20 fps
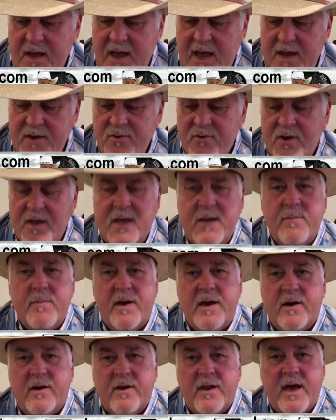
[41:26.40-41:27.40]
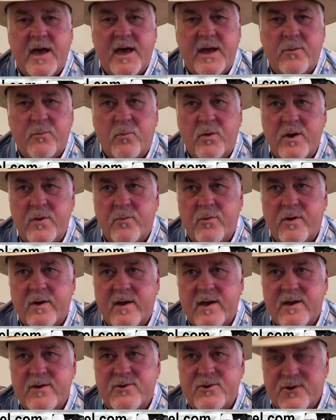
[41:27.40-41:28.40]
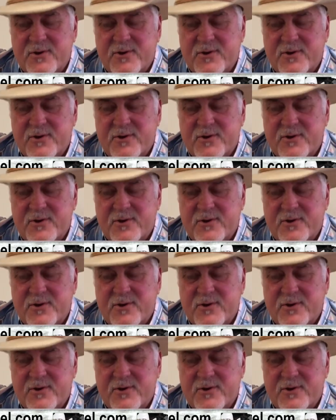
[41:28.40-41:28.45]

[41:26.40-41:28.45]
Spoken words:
and your email, and we will get